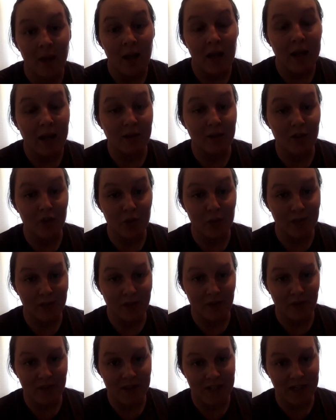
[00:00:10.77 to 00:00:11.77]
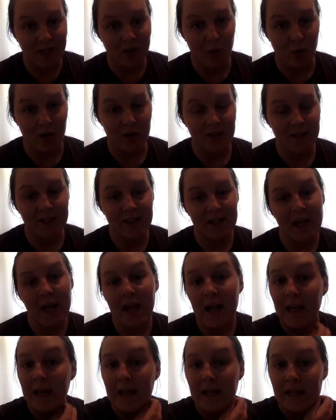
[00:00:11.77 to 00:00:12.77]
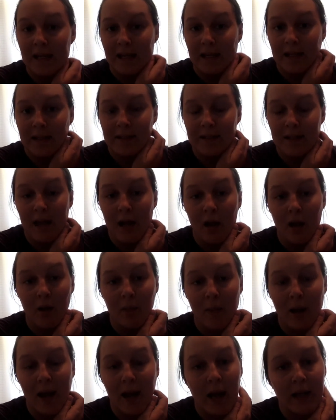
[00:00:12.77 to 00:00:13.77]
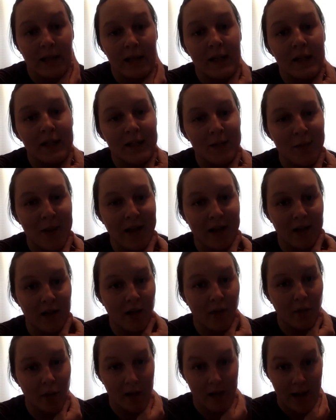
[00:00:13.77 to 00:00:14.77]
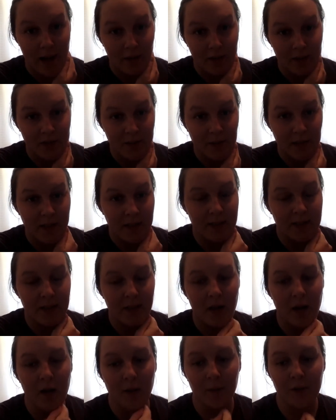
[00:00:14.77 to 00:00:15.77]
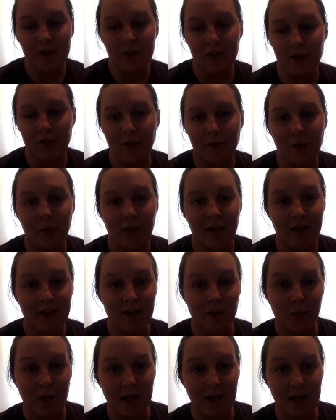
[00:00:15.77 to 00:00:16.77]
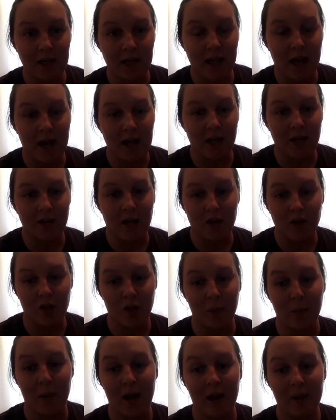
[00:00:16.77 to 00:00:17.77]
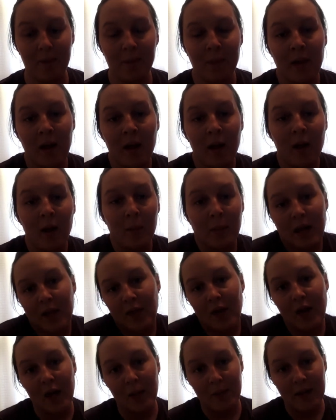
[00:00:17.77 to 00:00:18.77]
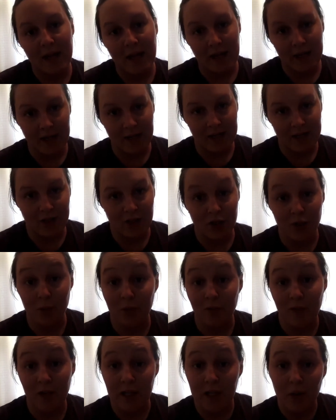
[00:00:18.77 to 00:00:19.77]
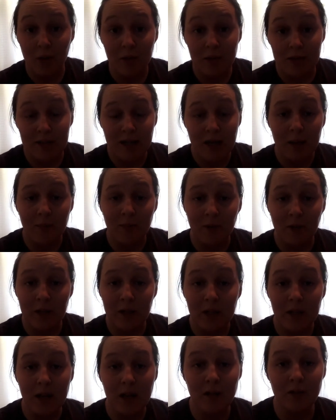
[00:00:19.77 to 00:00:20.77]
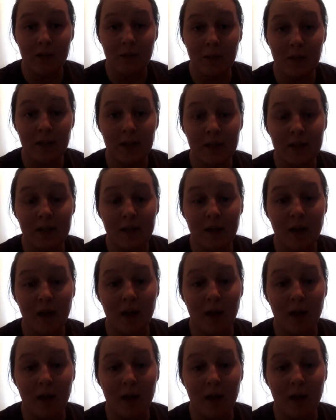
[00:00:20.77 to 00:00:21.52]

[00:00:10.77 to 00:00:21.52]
English 315 course. And I needed to make another announcement because there's a few things that we need to kind of touch up on. But I thought it'd be kind of nice to do a video this time for the announcement.